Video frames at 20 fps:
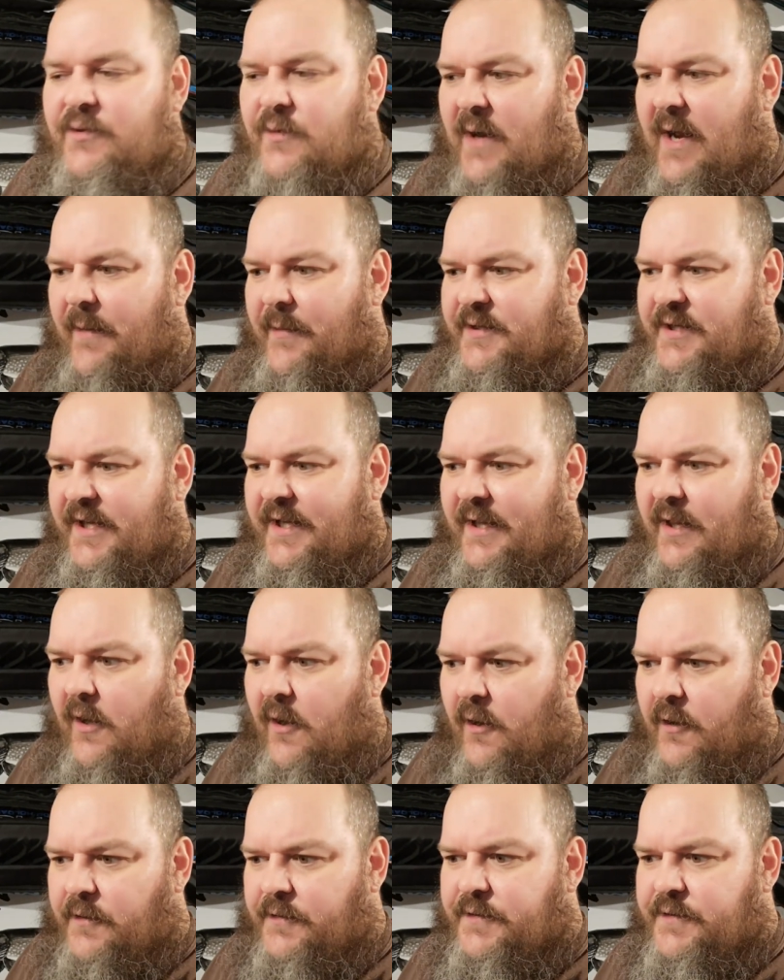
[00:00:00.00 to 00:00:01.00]
so I was at a
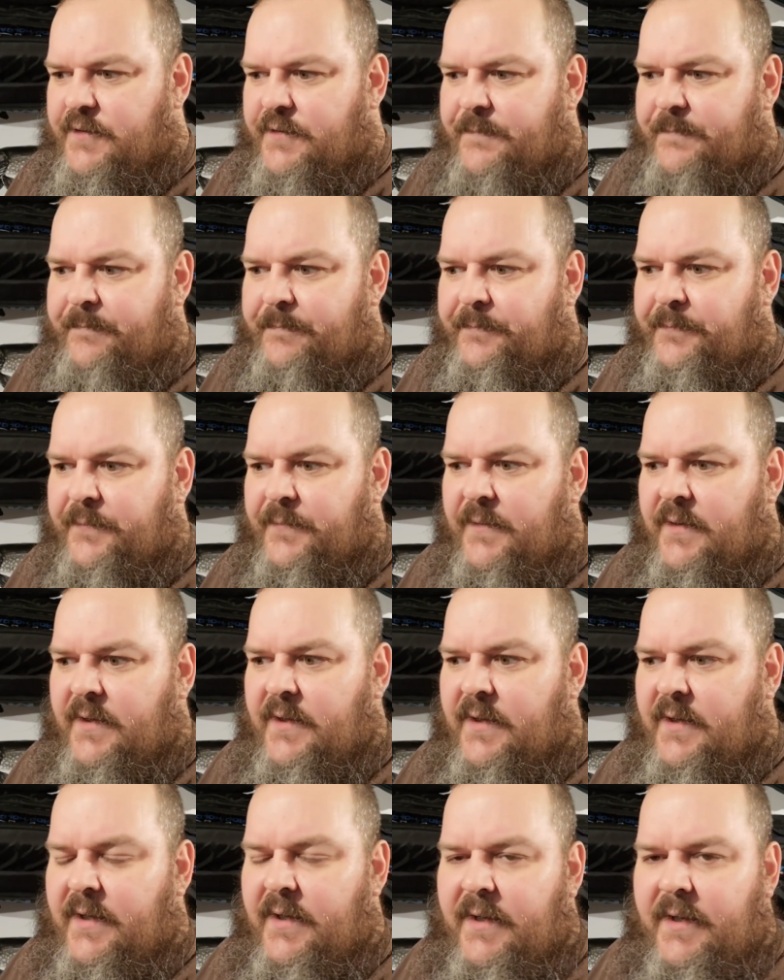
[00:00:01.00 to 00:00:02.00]
loss.
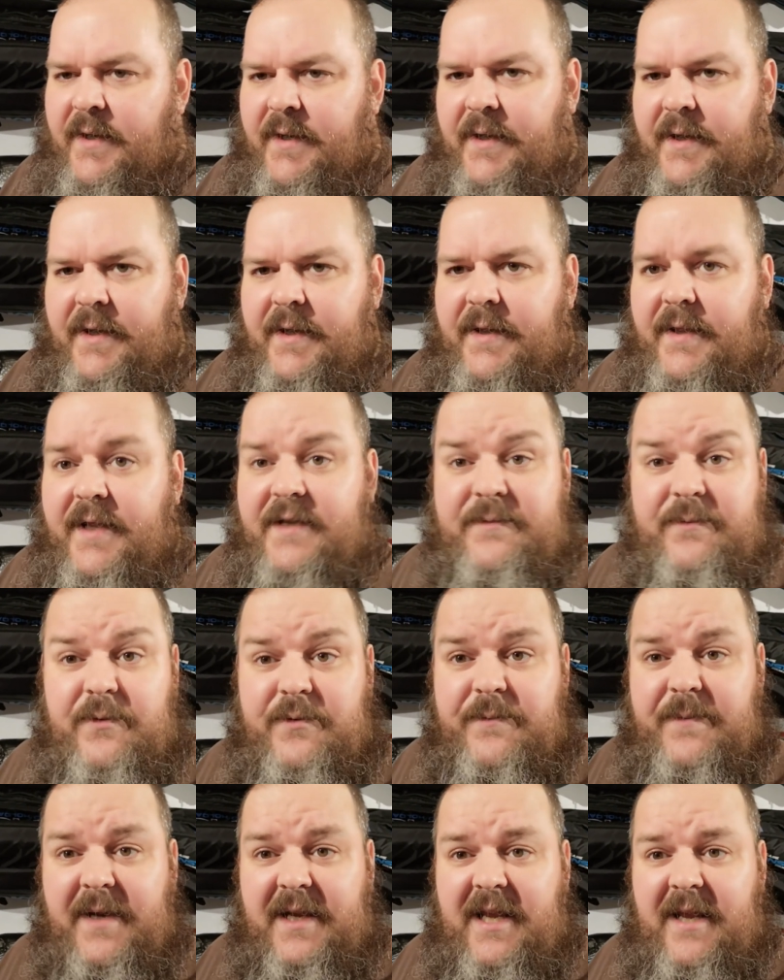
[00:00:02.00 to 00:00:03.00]
This
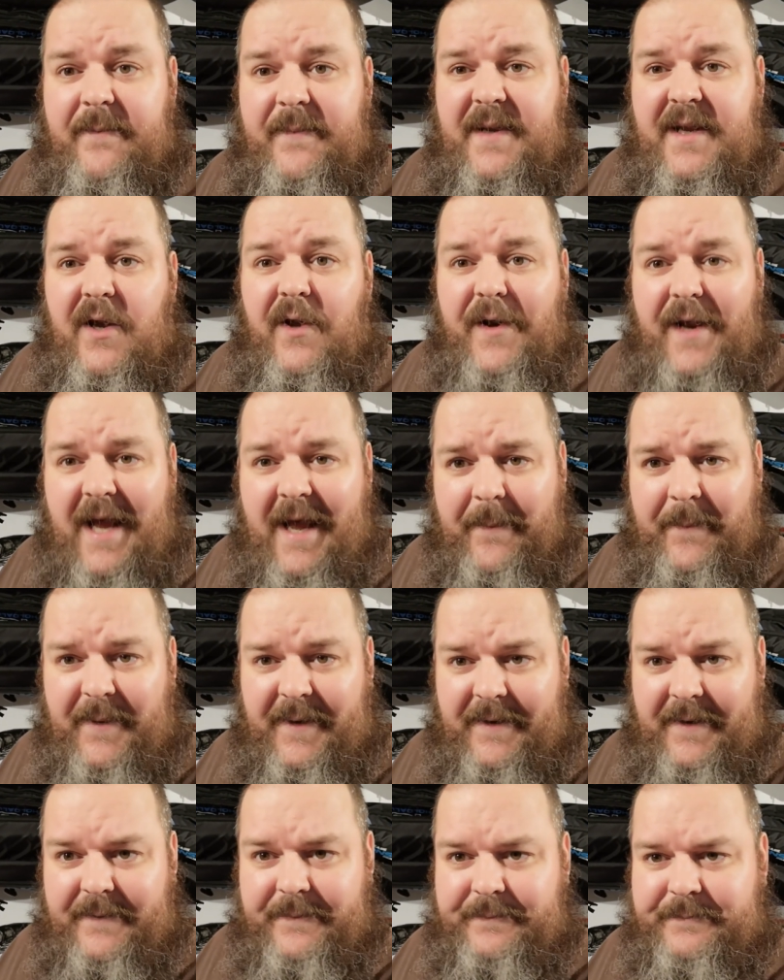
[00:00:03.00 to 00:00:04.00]
was making me
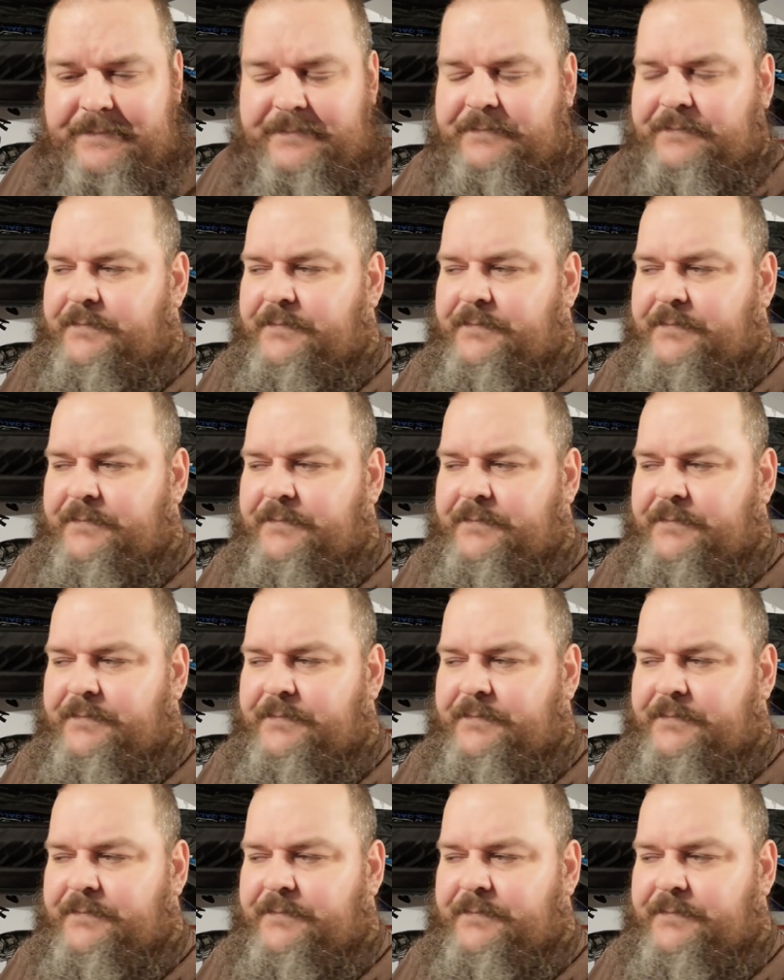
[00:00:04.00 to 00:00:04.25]
unhappy.